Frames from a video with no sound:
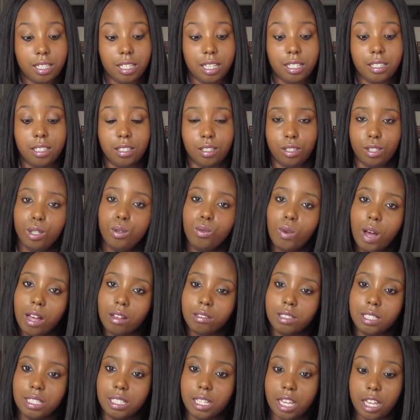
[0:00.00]
This is 2
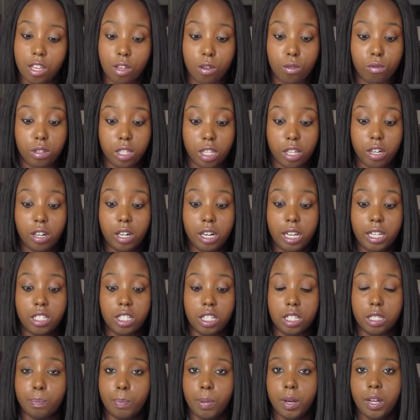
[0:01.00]
ounces, and you literally
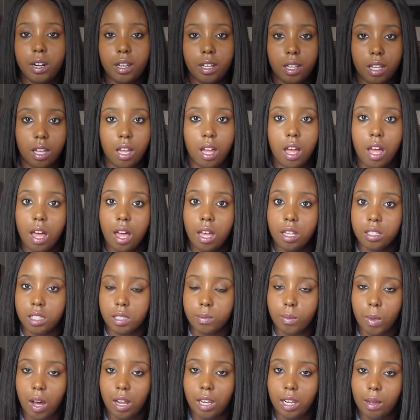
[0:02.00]
just put a
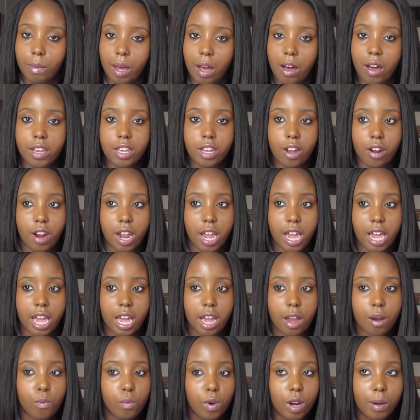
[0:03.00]
small amount in your
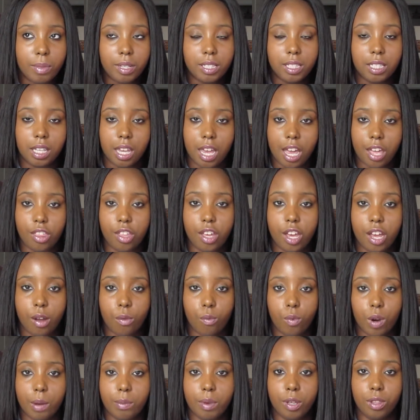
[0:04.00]
hand, rub it together,
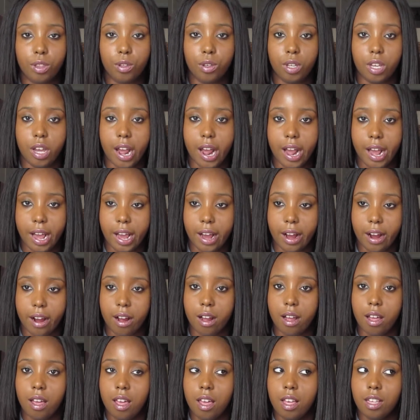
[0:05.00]
and rub it through your hair.